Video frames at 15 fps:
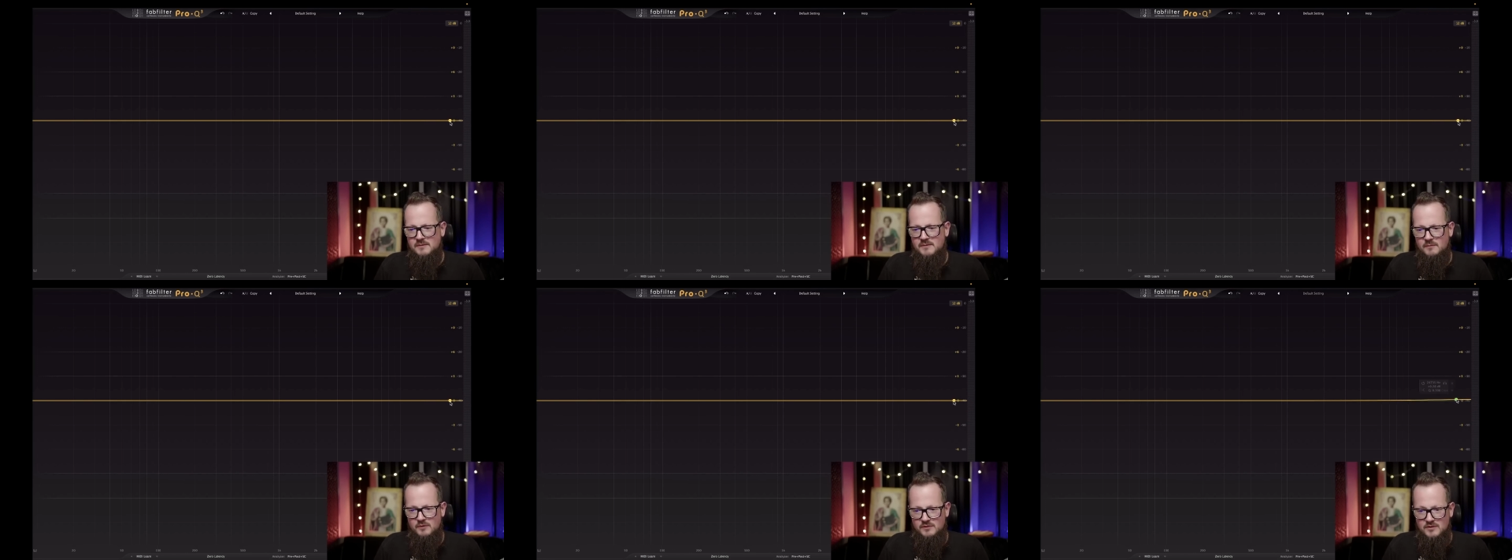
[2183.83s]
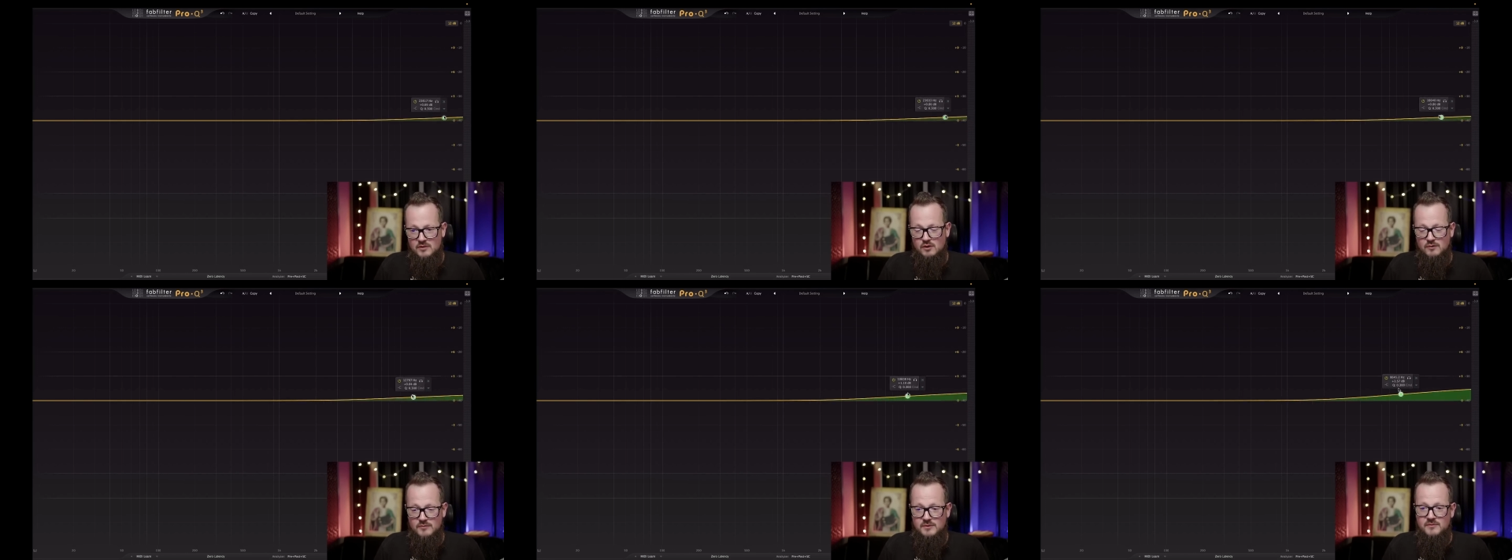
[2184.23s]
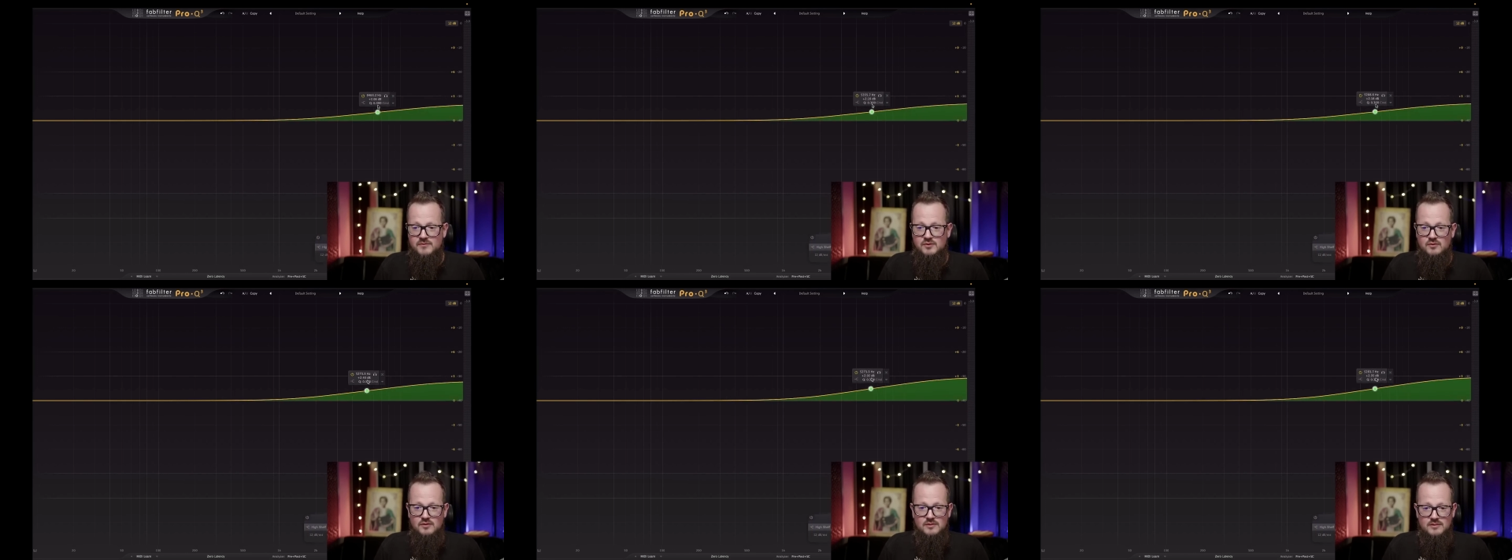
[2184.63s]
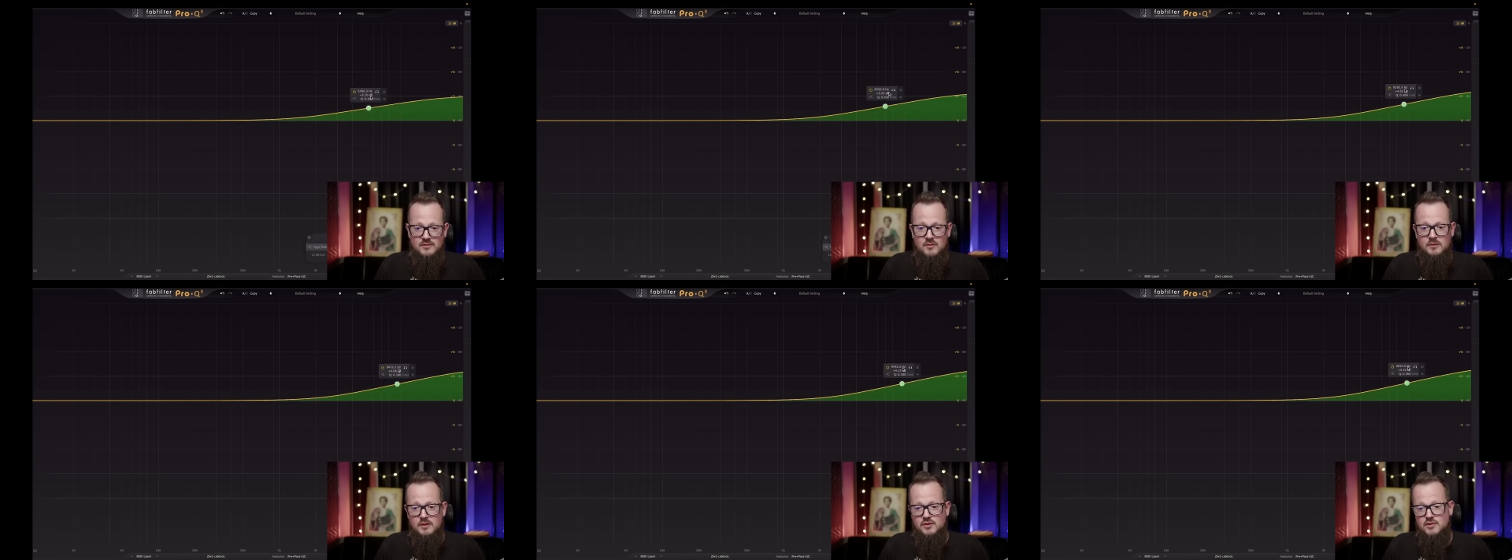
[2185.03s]
which is often viewed as a
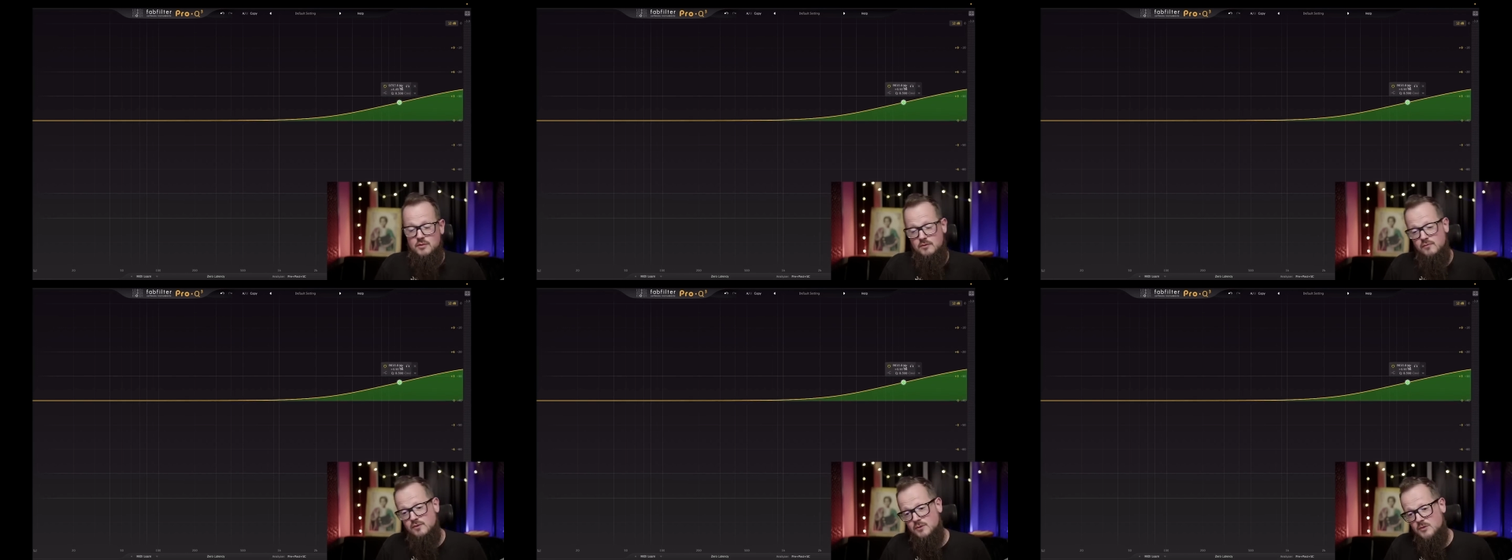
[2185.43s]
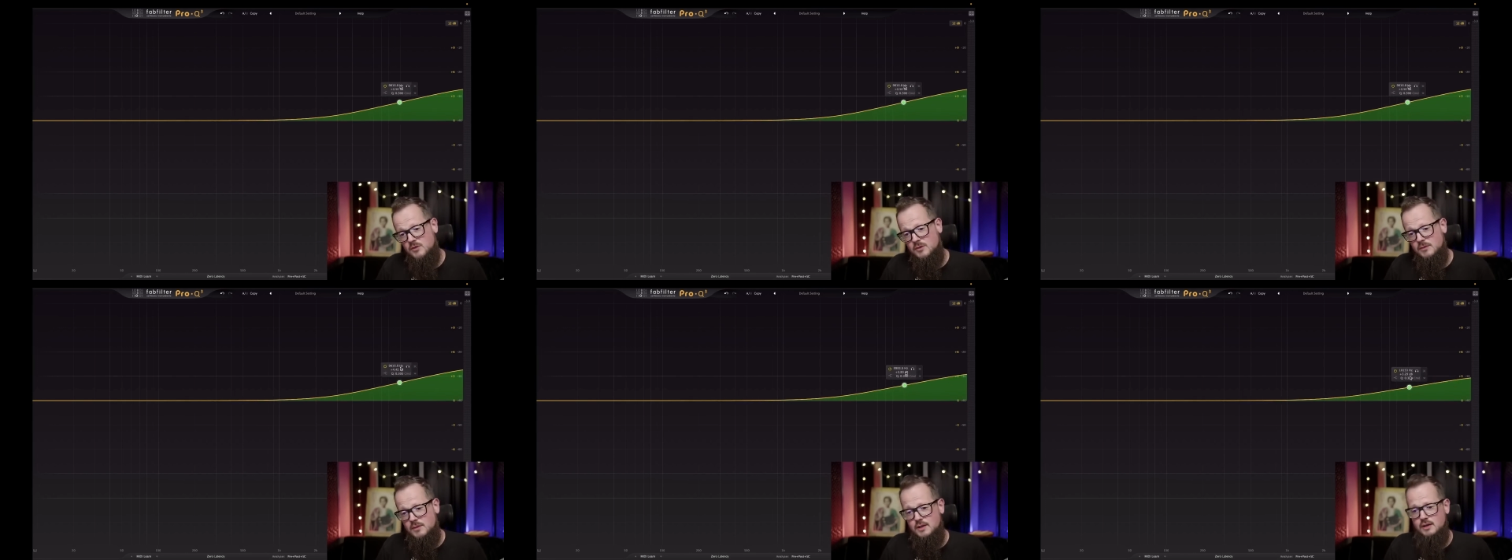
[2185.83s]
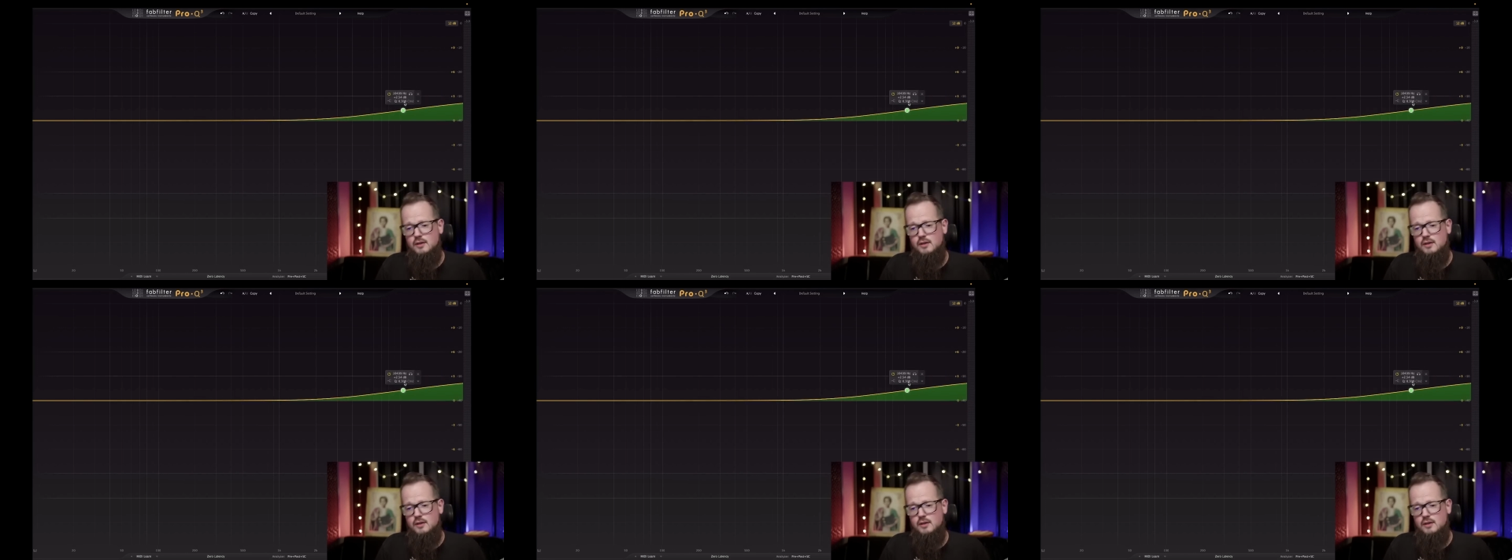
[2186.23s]
traditional function,